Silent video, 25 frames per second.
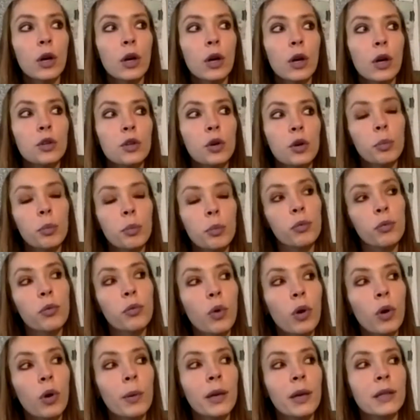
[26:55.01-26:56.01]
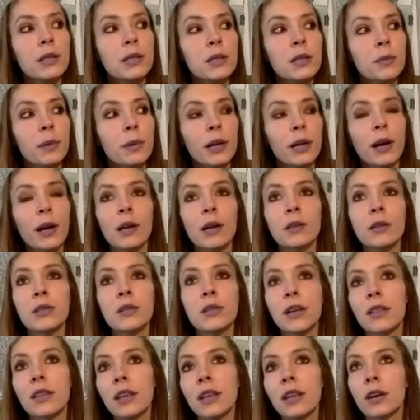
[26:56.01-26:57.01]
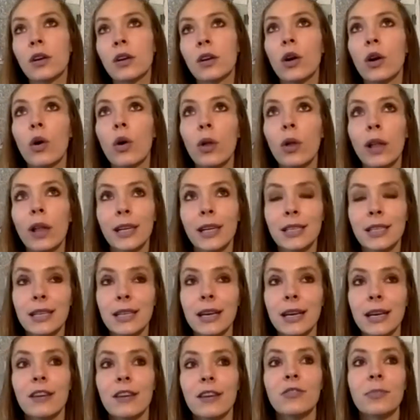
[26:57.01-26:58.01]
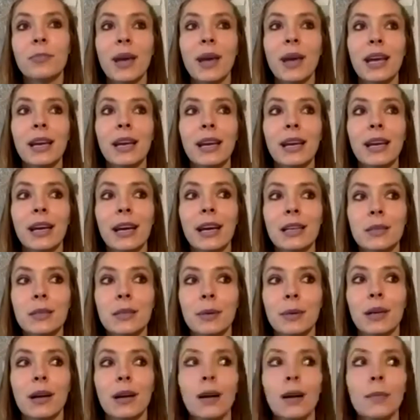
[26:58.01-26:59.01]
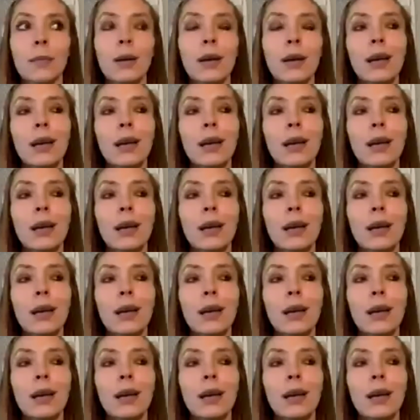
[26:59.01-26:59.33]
to a performance, because I think our whole idea of painting has become,